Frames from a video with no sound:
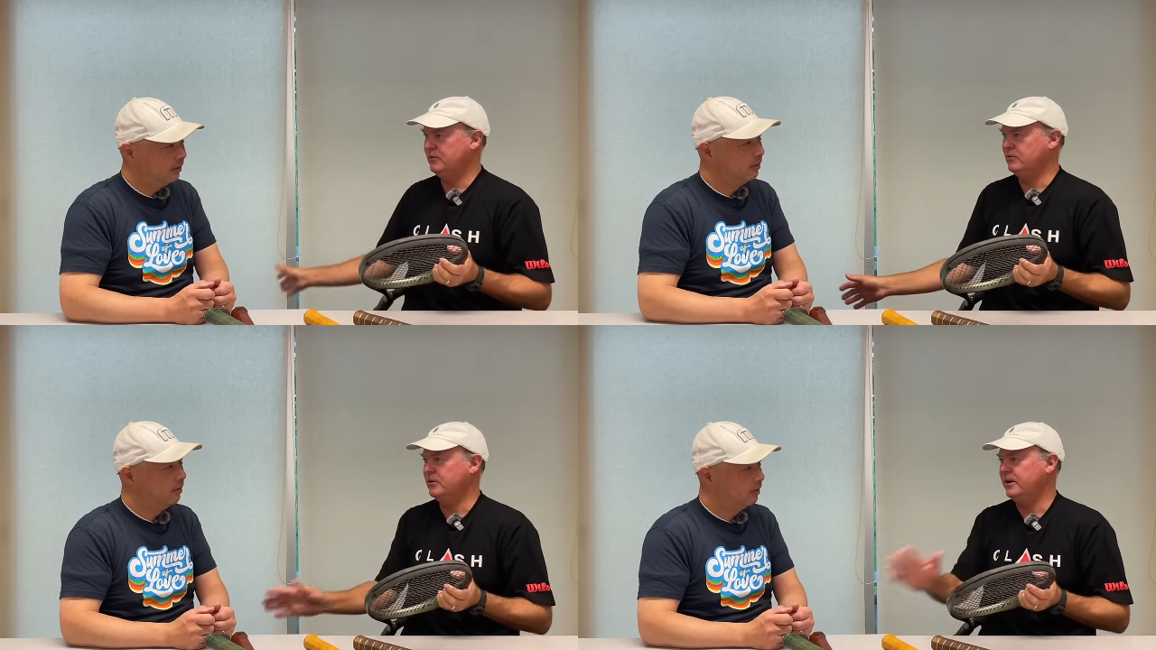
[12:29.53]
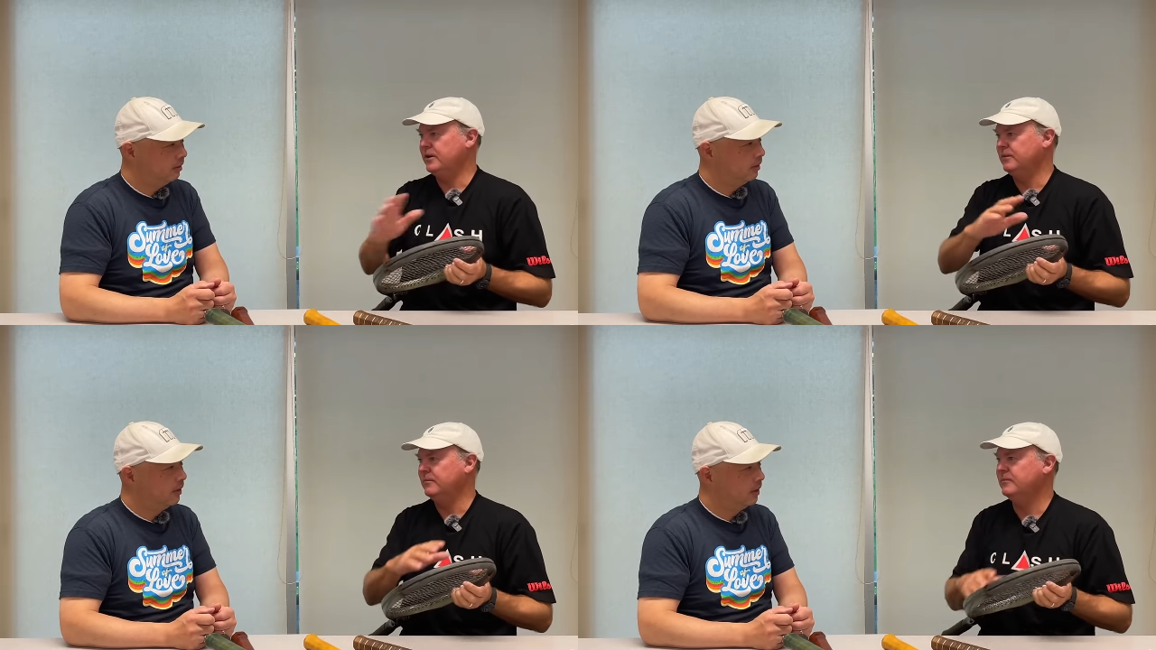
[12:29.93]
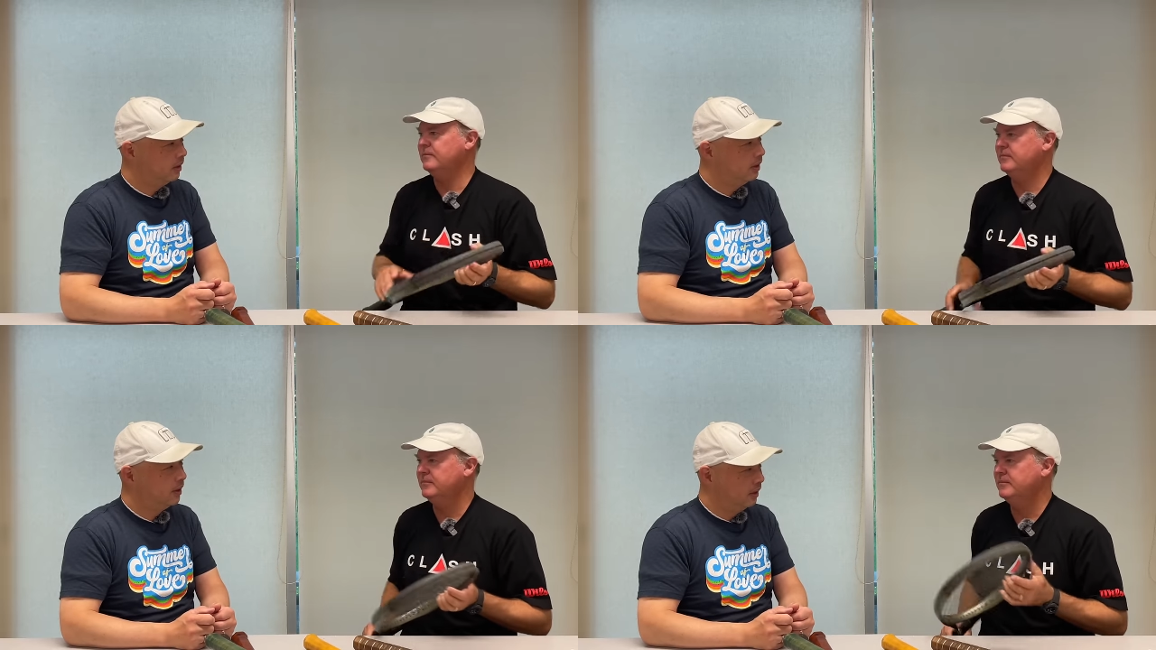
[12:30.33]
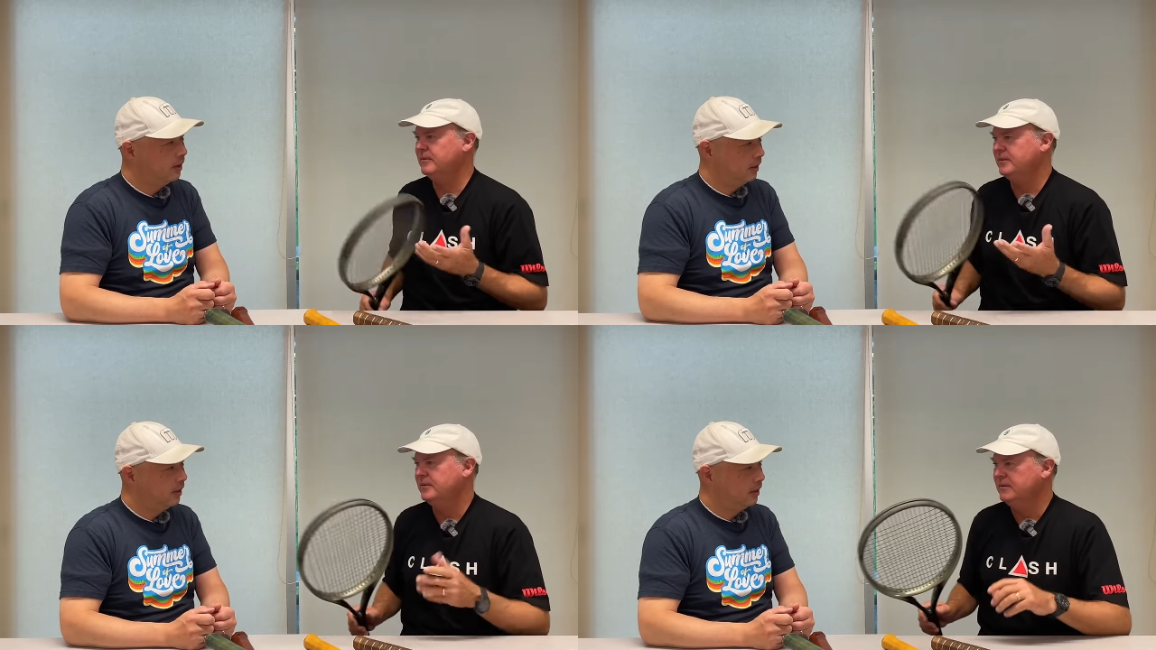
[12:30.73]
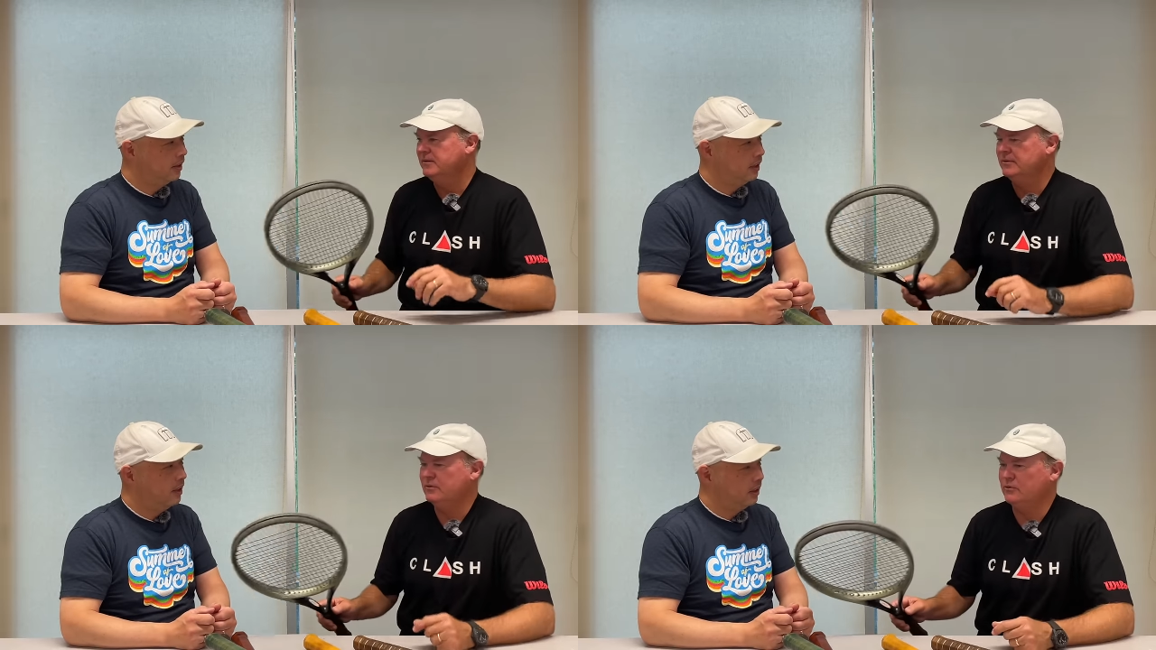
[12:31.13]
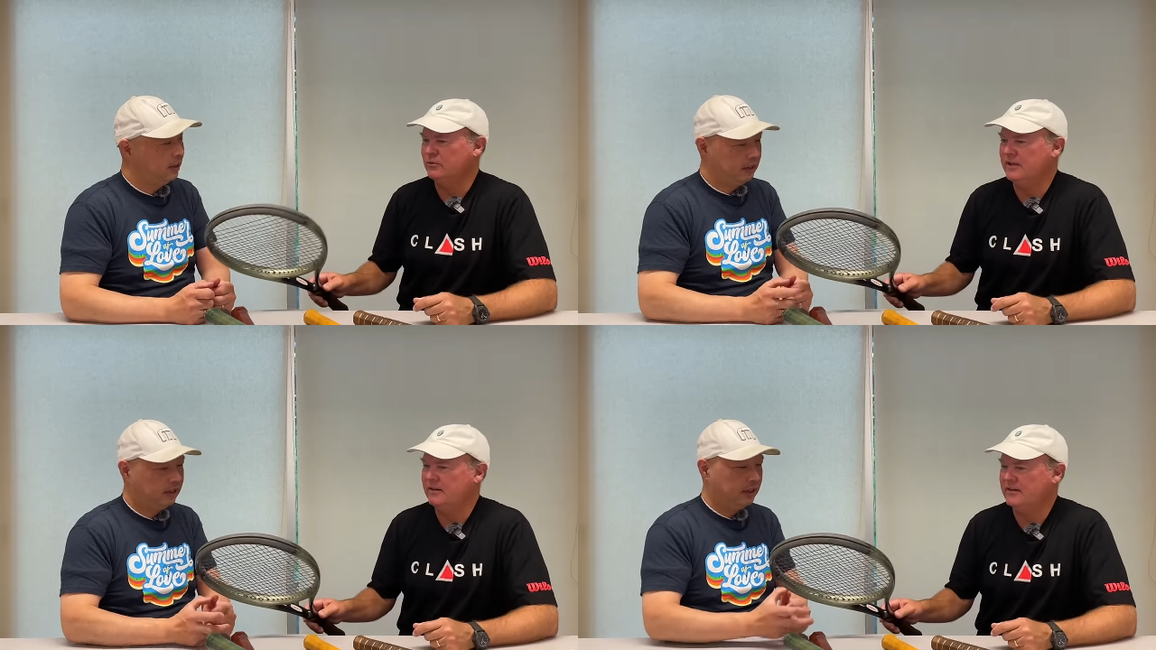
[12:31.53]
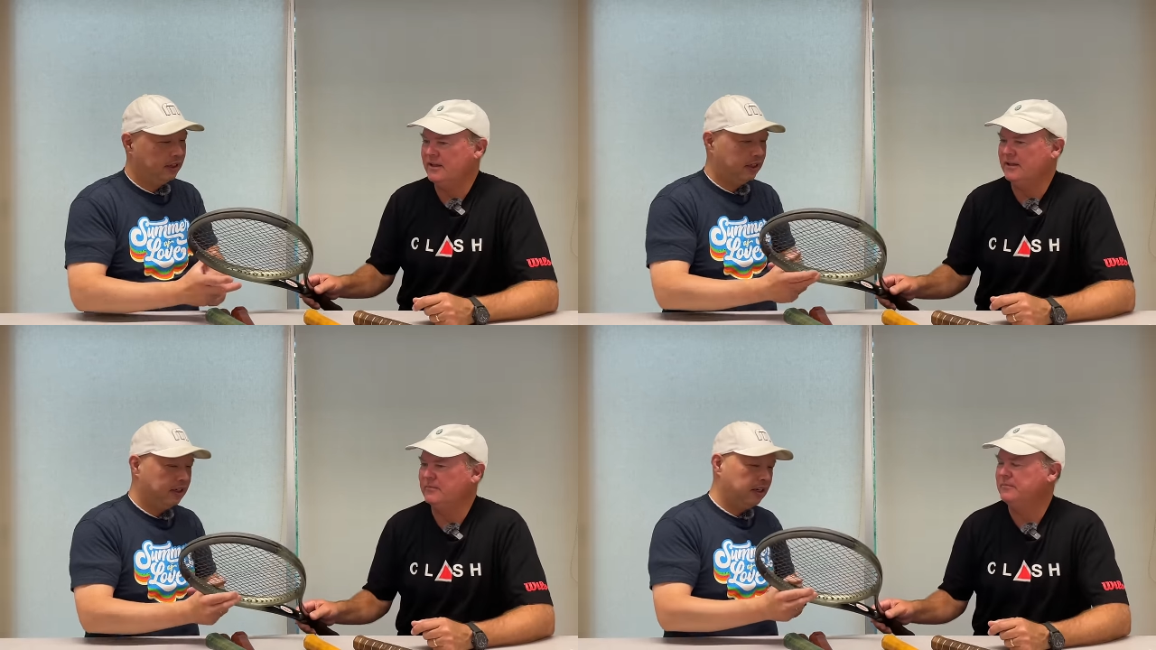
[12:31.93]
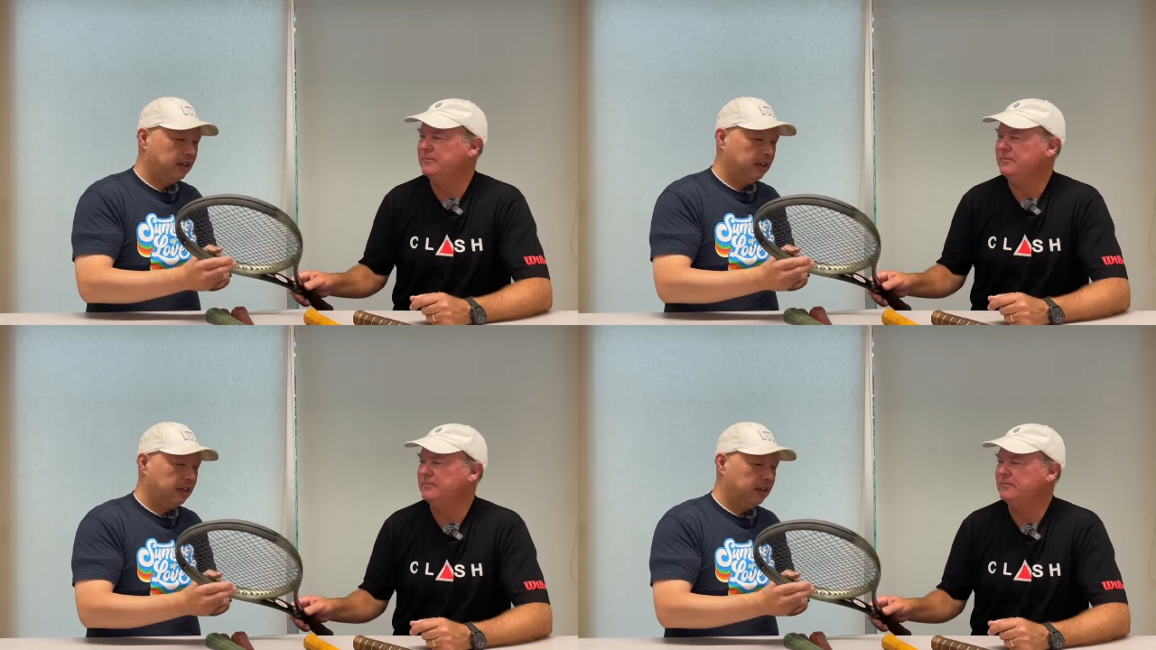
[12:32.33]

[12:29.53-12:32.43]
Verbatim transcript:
Speaker 1: know, trying to create that